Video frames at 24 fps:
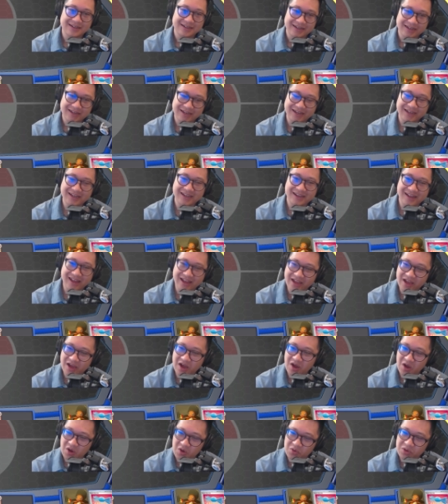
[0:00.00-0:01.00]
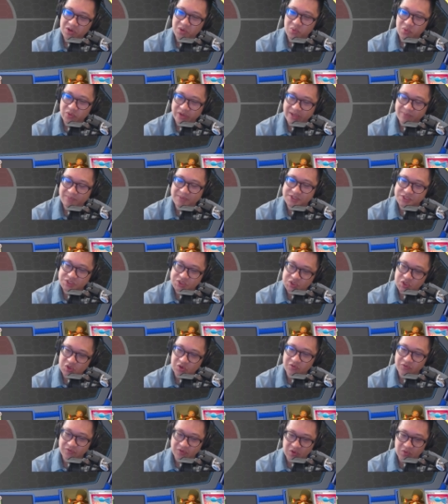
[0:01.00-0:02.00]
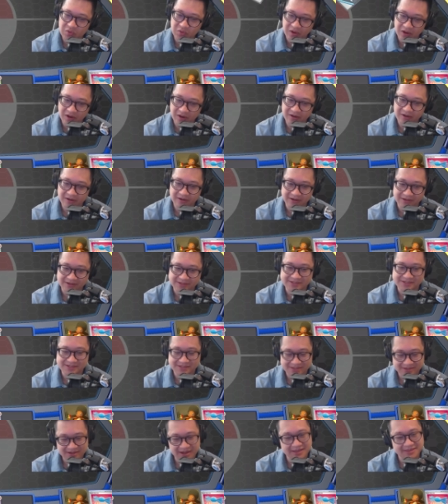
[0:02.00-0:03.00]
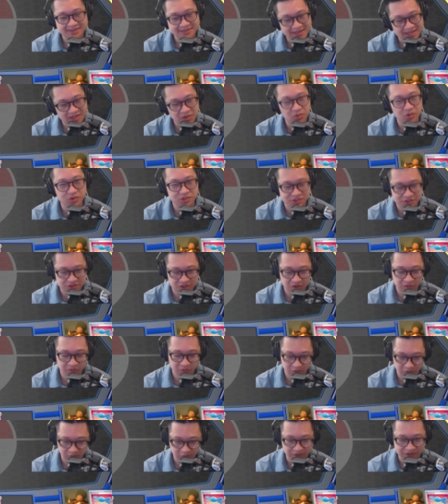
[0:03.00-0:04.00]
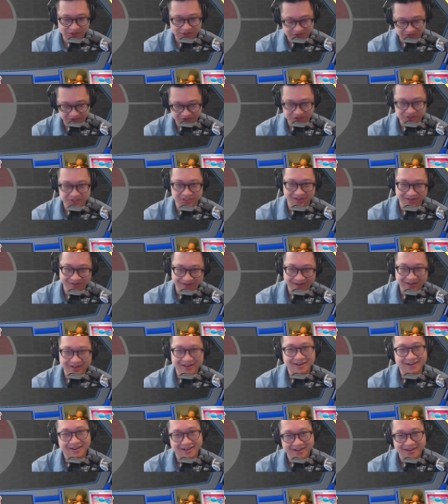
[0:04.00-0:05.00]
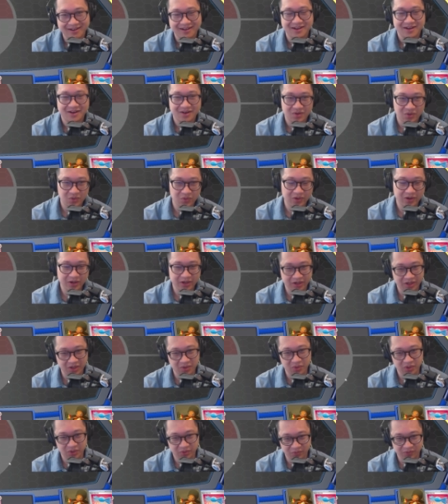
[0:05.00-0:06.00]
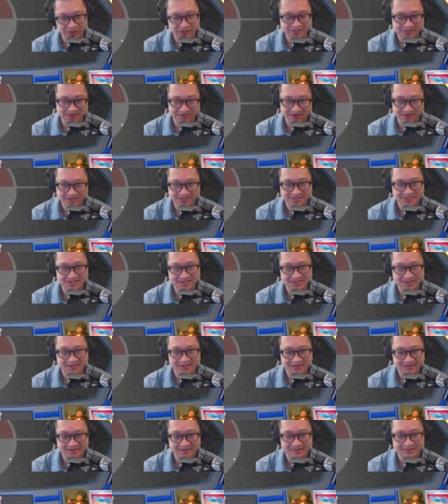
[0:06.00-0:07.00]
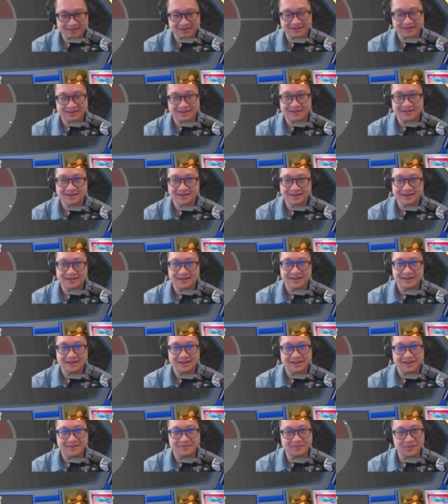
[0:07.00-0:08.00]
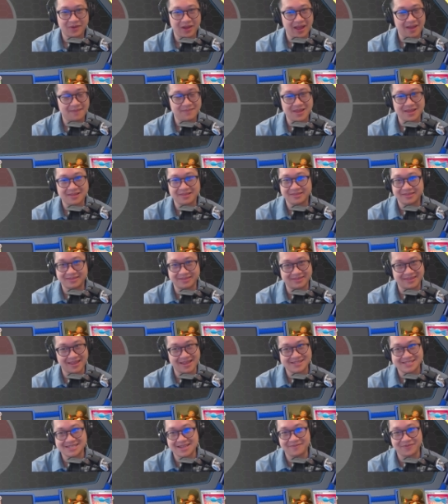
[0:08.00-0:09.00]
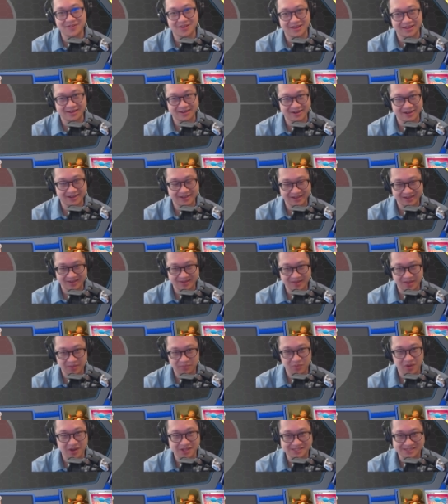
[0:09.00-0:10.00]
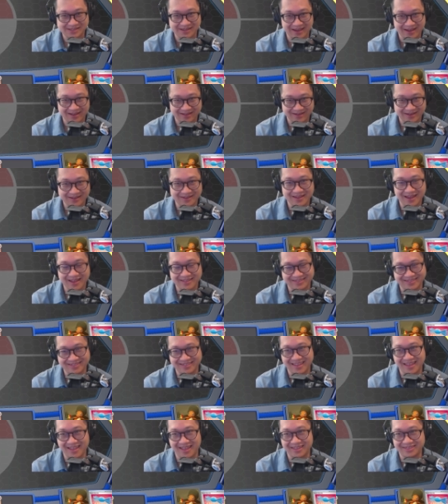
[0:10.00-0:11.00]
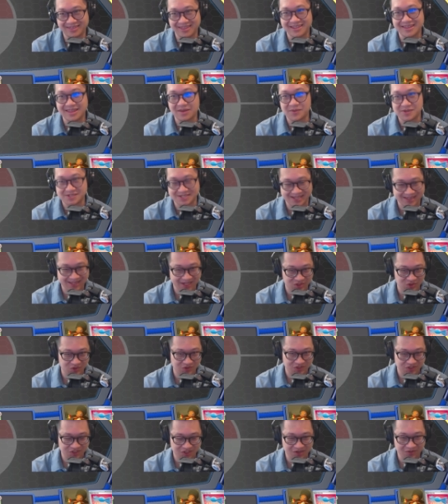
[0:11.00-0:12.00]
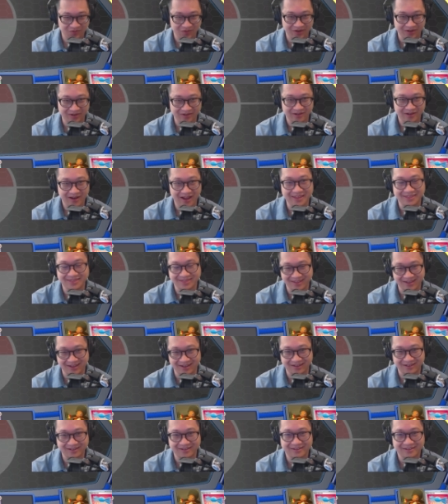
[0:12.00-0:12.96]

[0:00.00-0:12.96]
Yeah, I, will give me so few cards. I think we'll just go with research here. We're gonna go with research. But I'm not, that's not feeling good he, that pressed that. He, I, I think that was an electric generator, I think.